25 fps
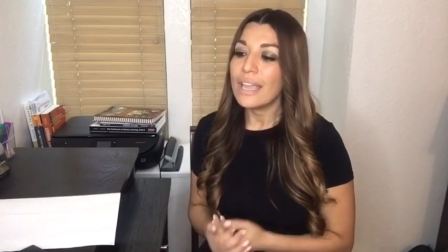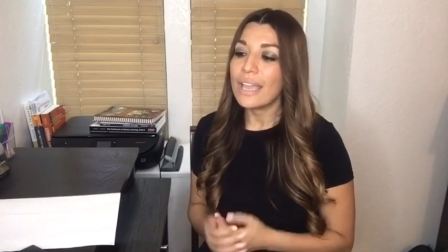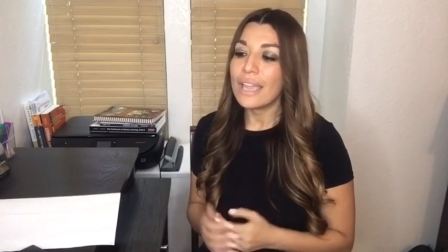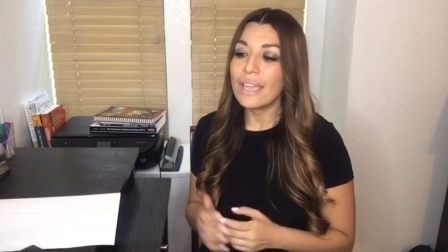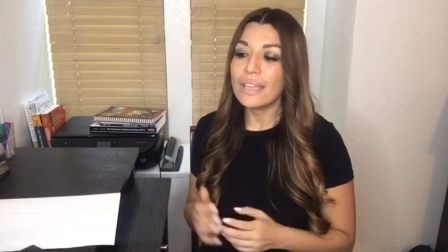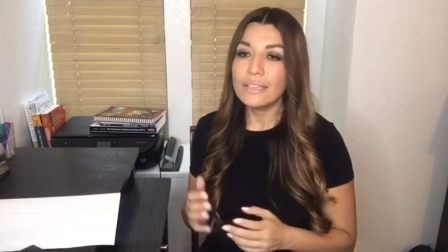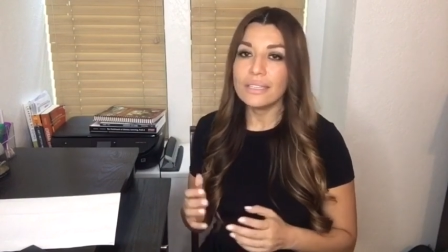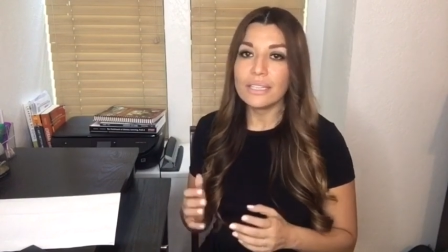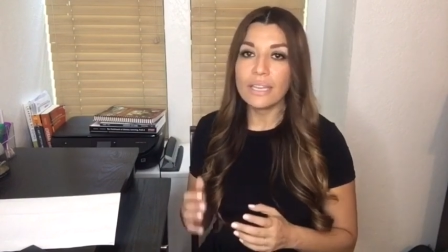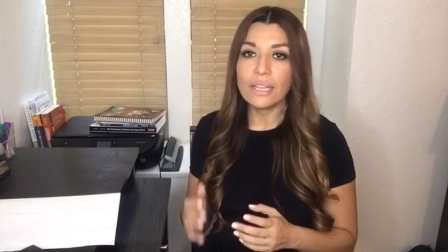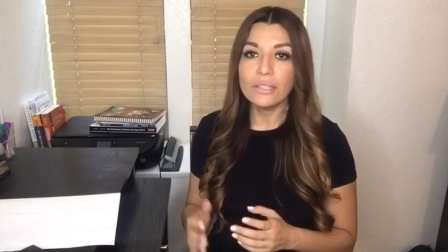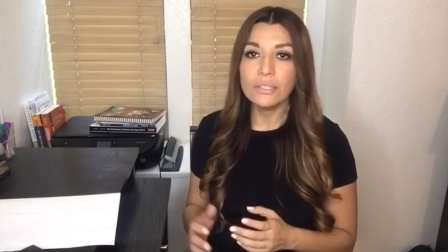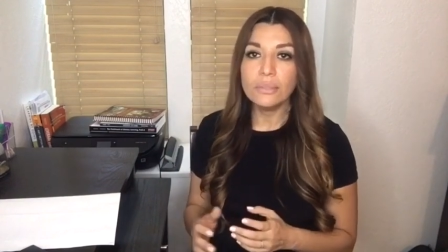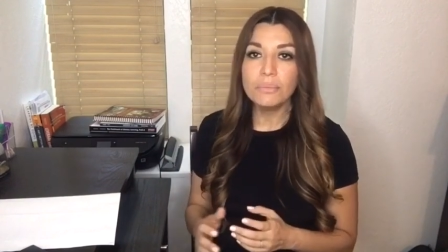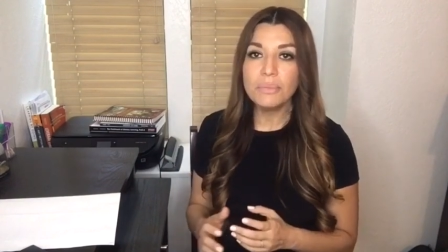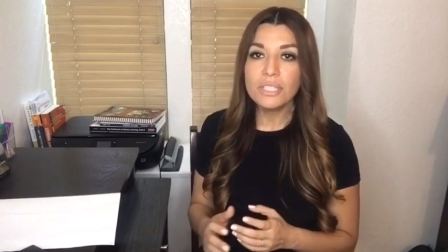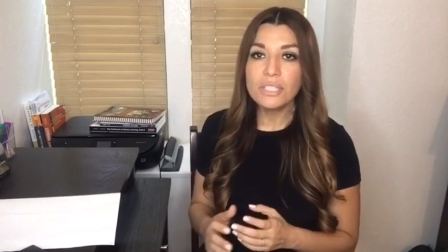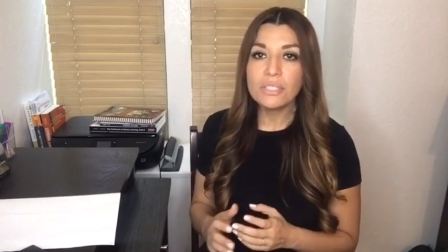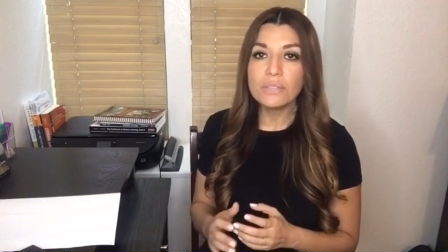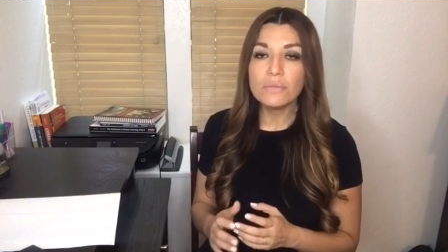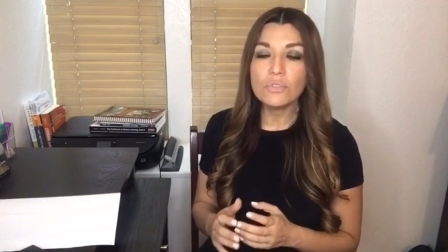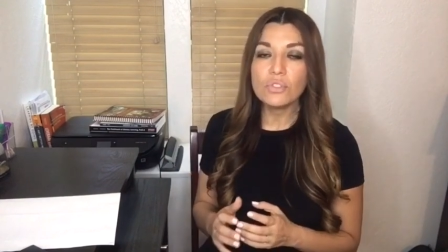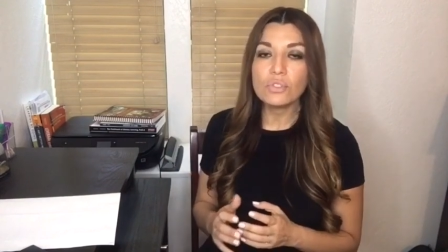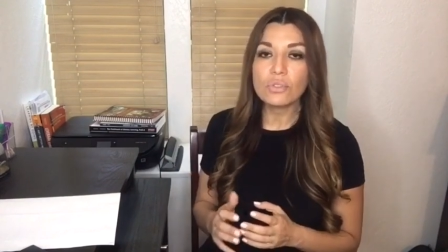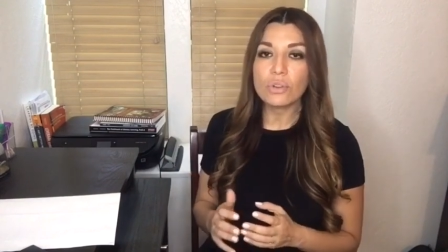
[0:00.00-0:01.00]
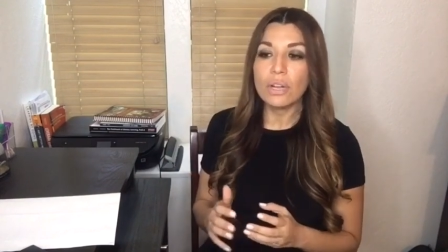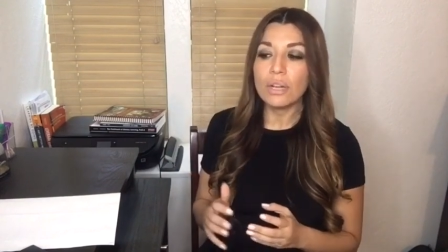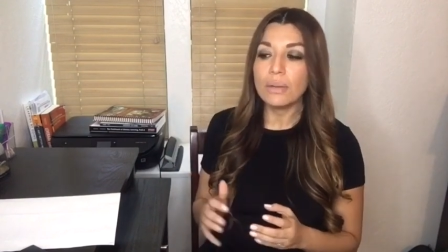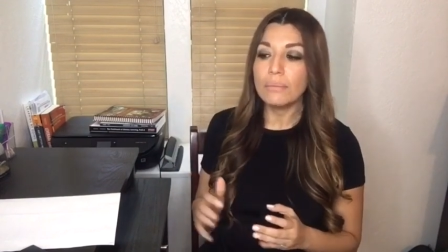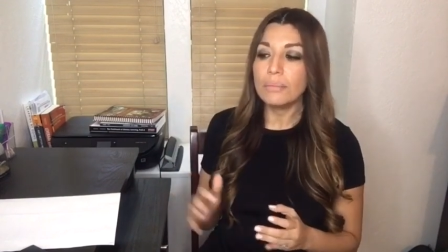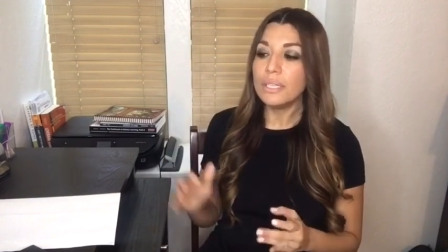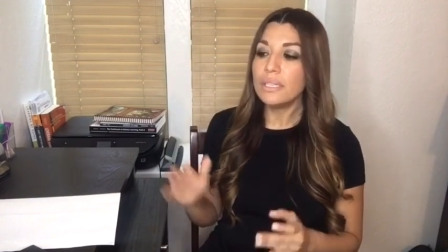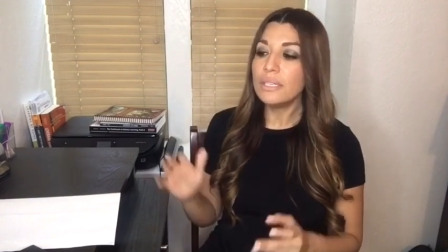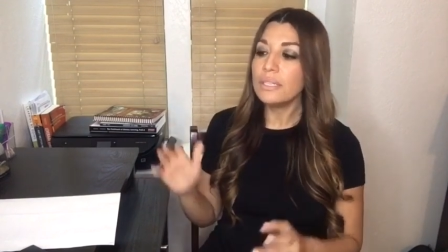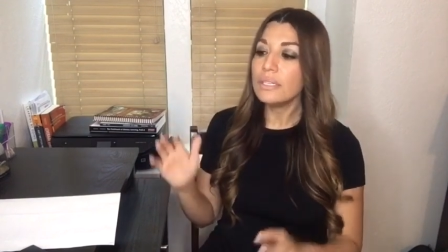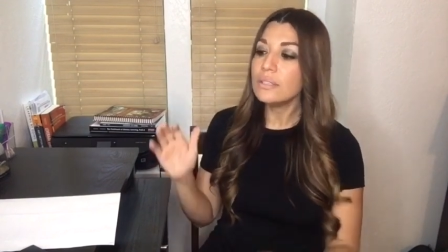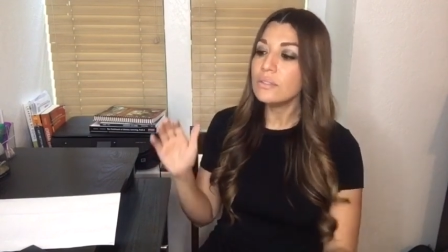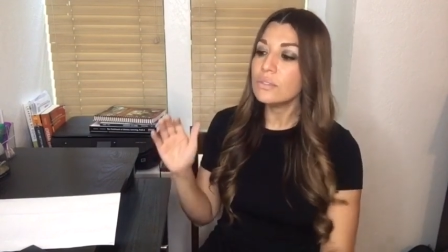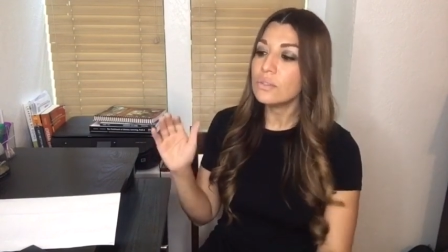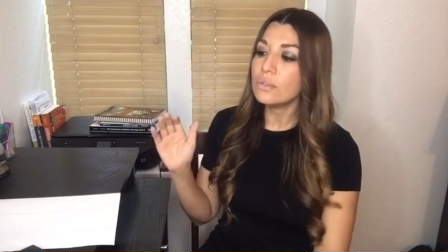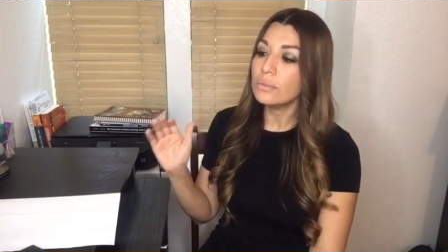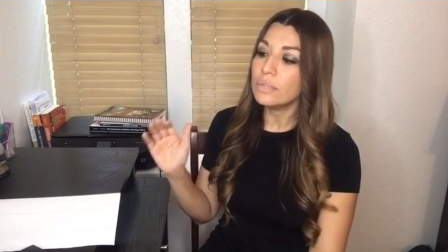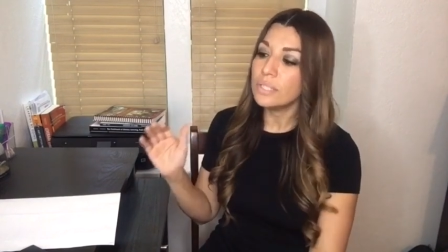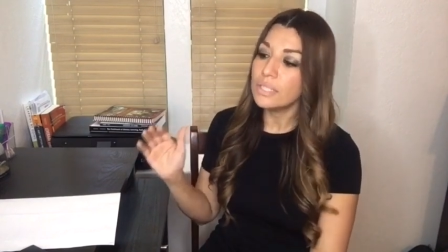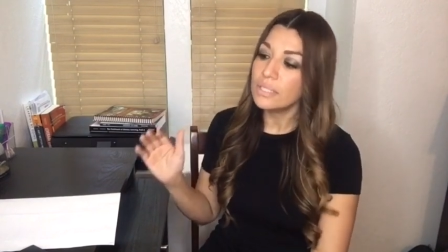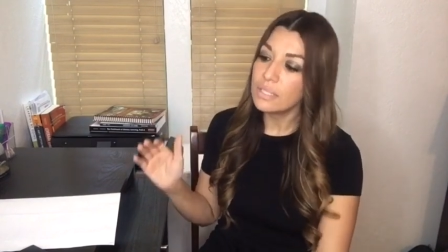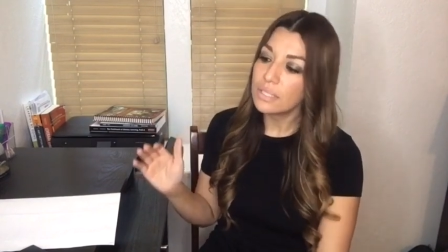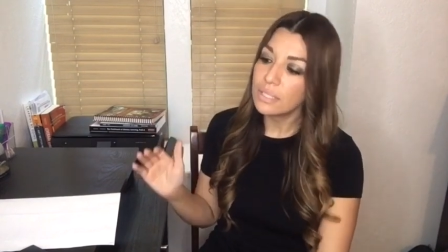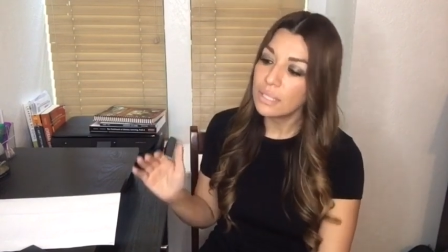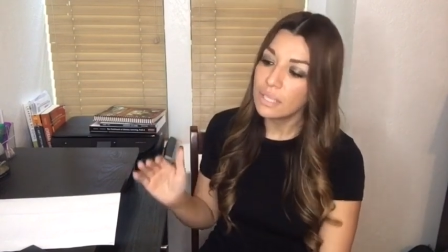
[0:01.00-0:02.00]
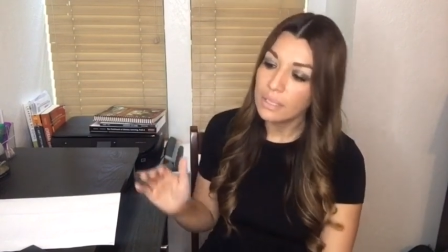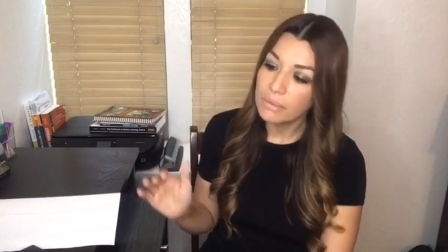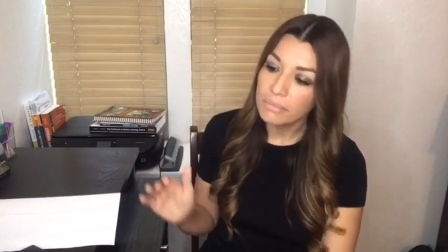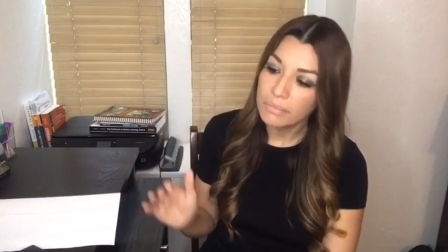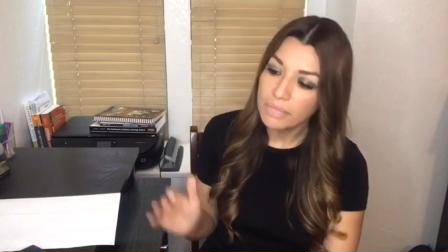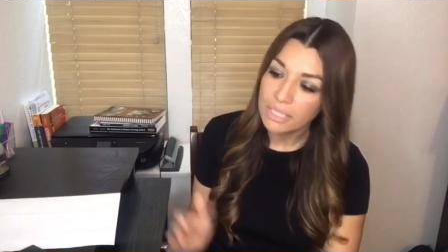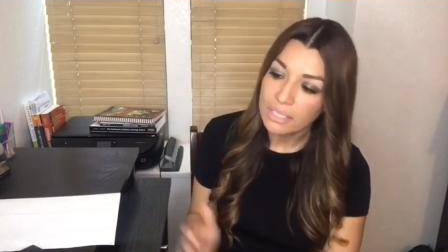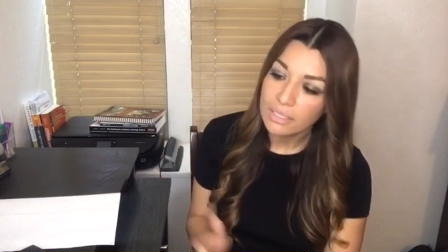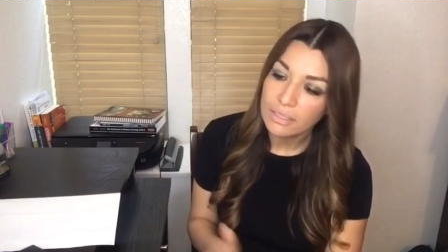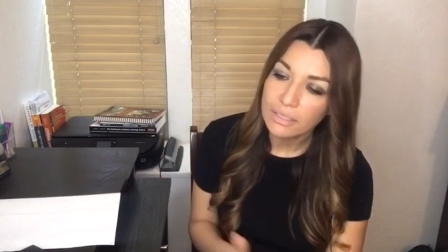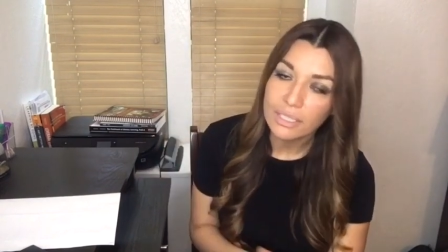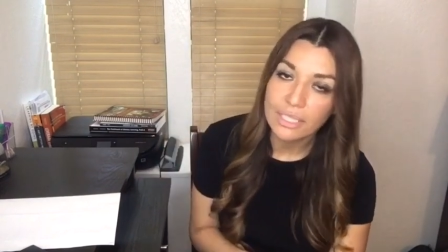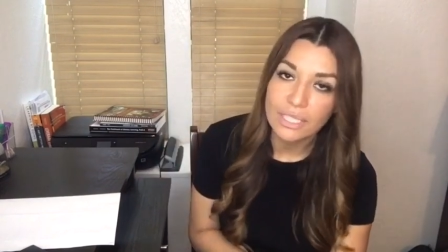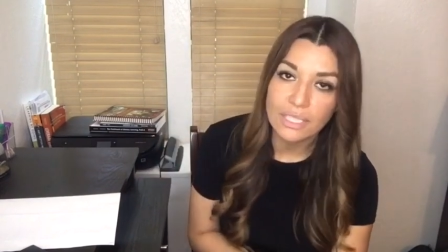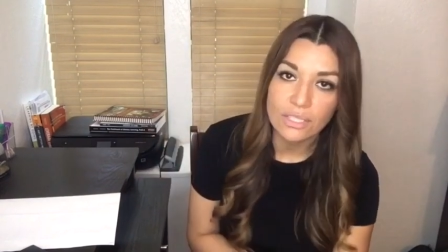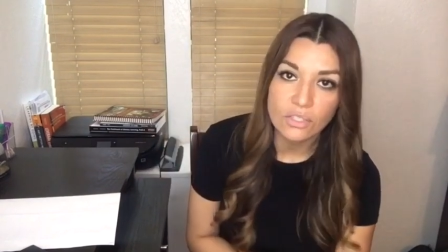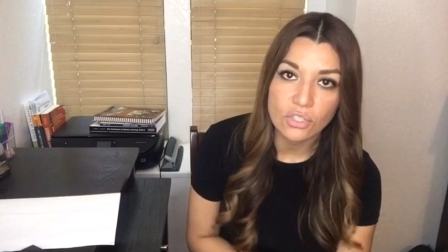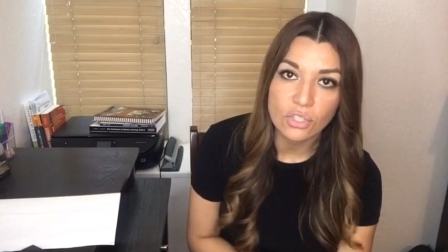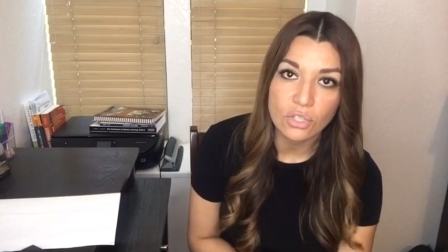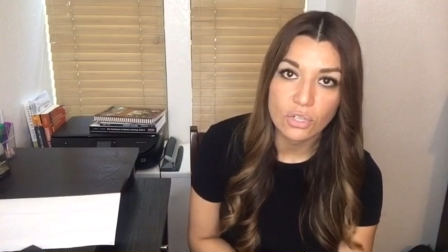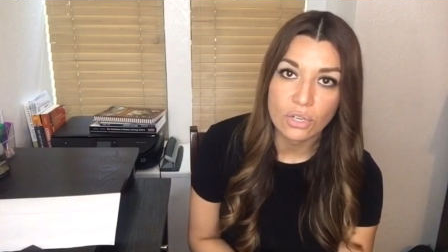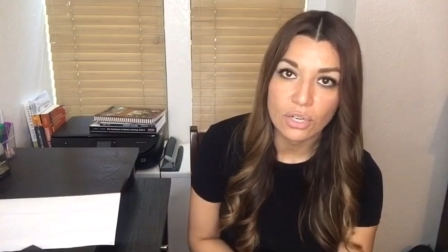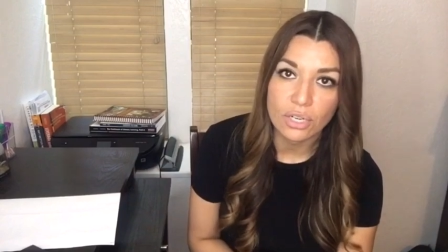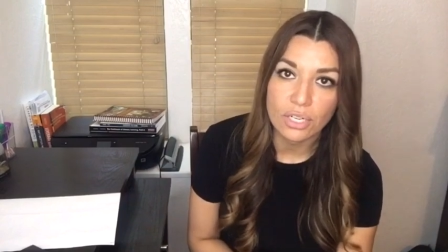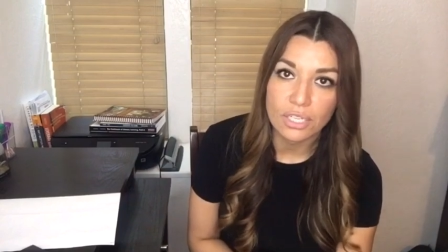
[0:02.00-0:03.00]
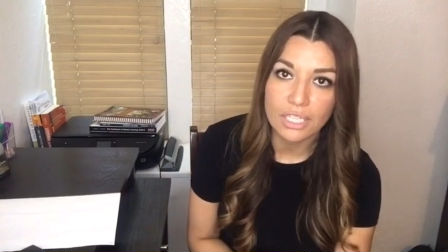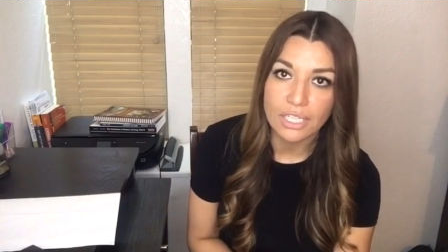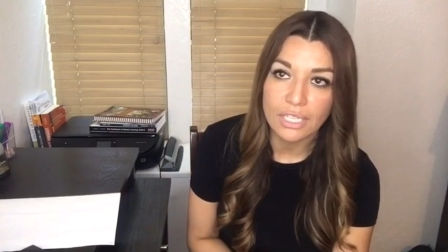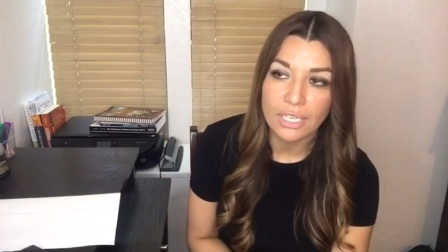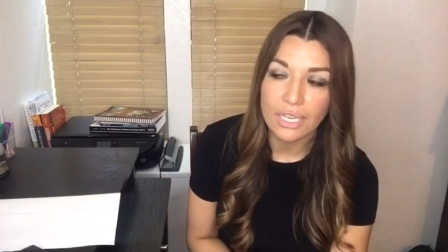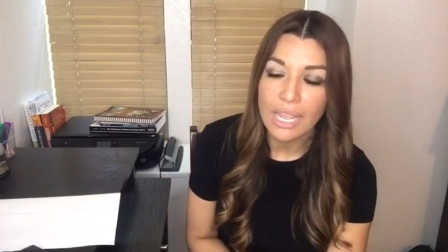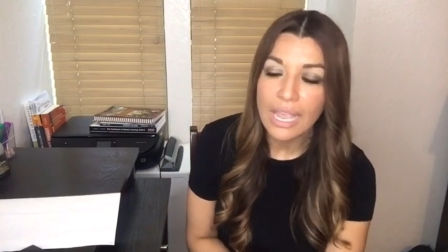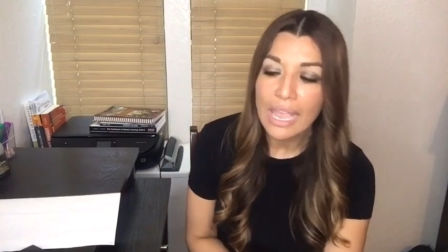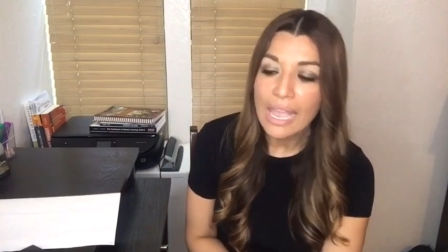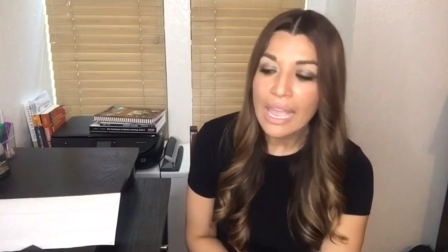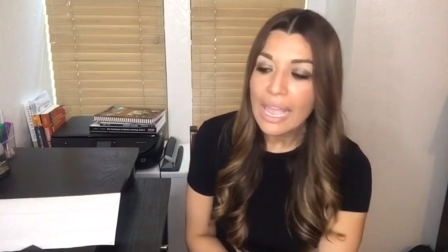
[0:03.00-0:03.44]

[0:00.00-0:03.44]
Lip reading: and elements of drama is going to come in kindergarten.